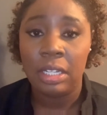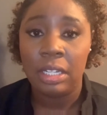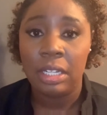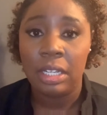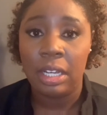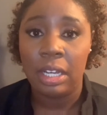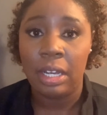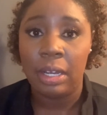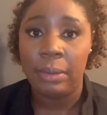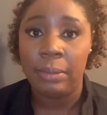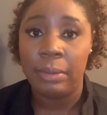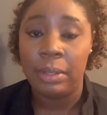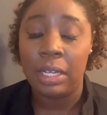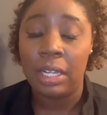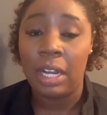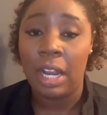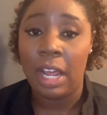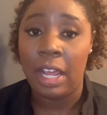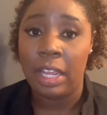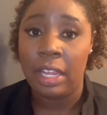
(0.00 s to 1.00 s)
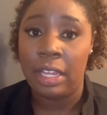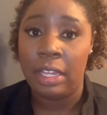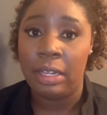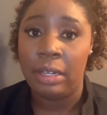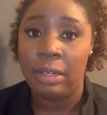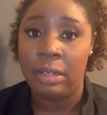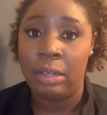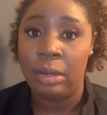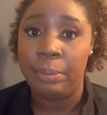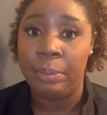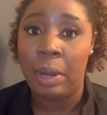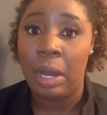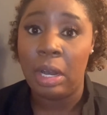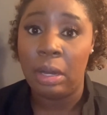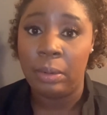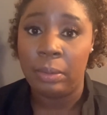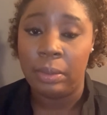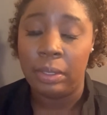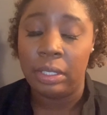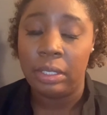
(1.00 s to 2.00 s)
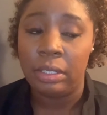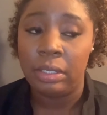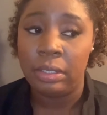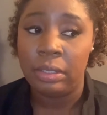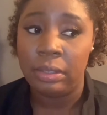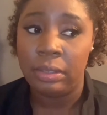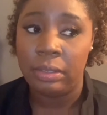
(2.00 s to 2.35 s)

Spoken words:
the client, the borrower,